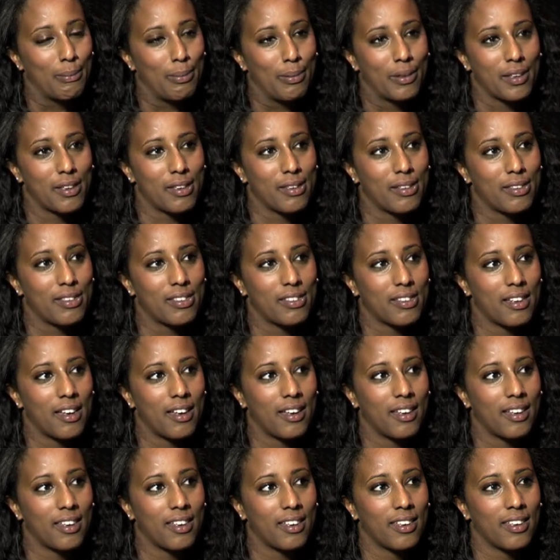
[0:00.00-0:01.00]
because
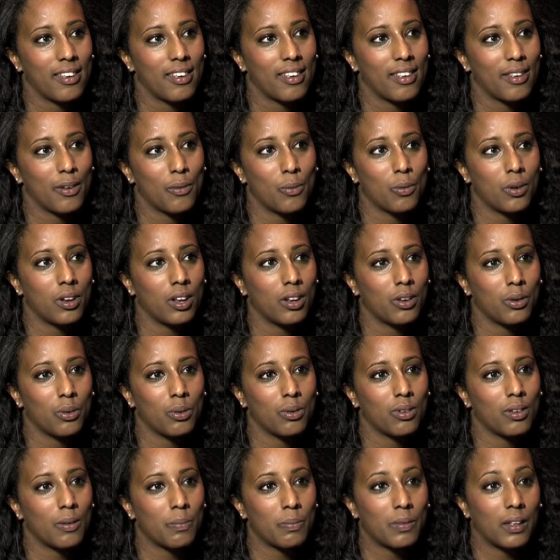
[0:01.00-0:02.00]
I want to do
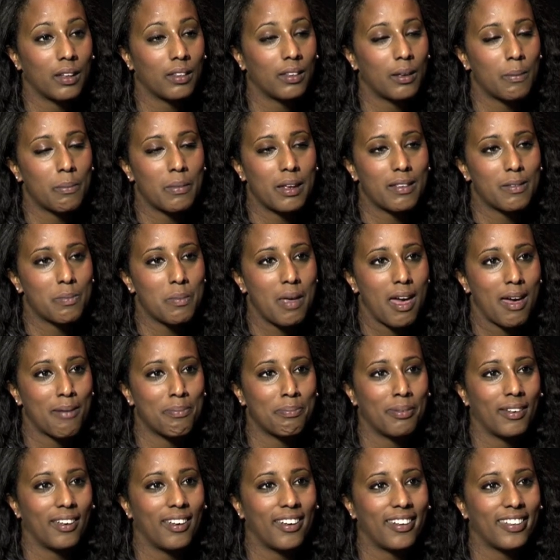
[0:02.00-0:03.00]
something that makes me
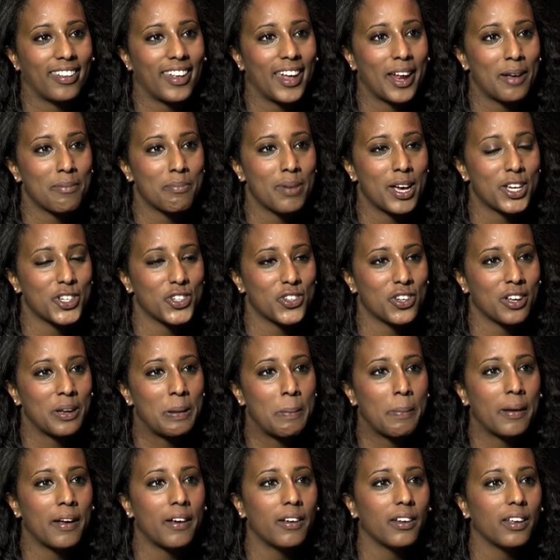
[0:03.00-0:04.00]
happy and that I'm passionate
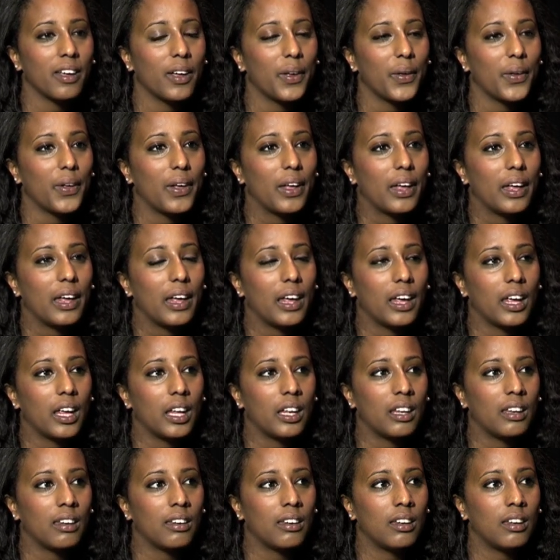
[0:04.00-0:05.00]
about.
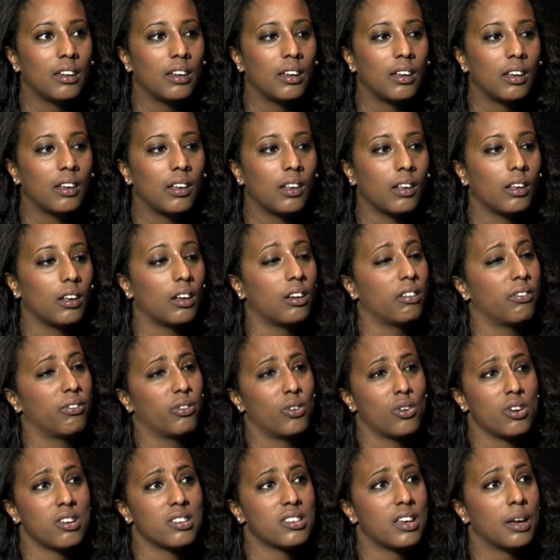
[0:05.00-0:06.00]
And of
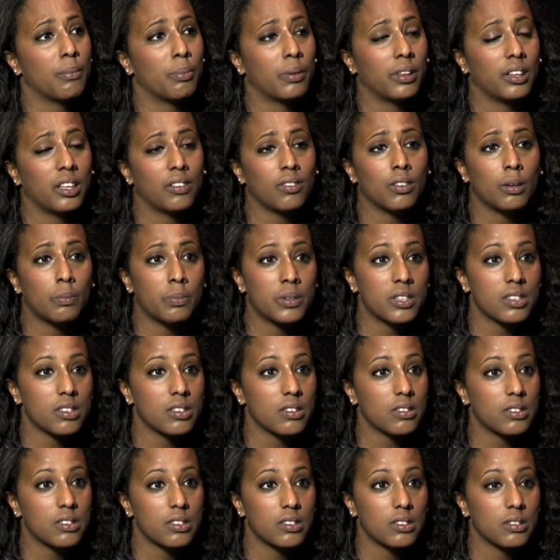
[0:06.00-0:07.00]
course, I believe in
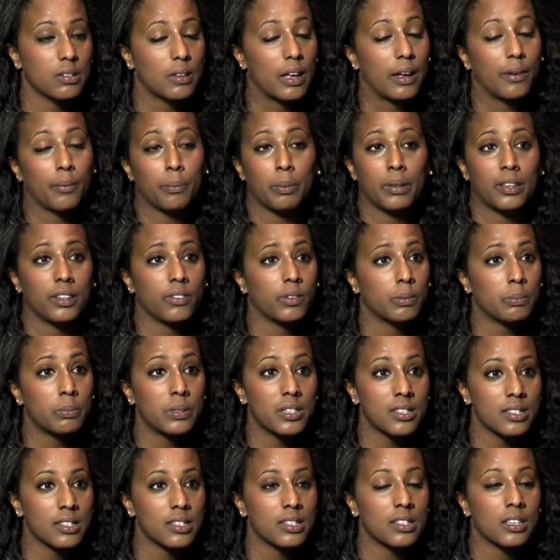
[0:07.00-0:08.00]

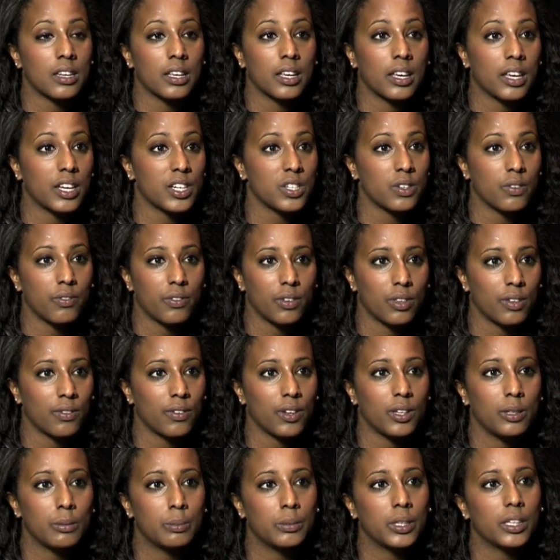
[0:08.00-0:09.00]
business education for
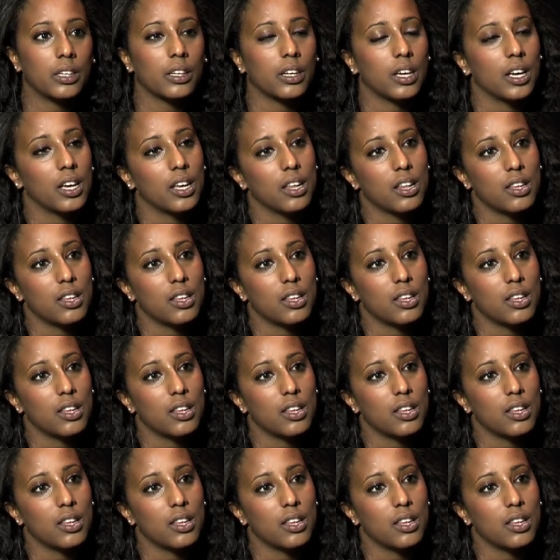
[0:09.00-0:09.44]
development.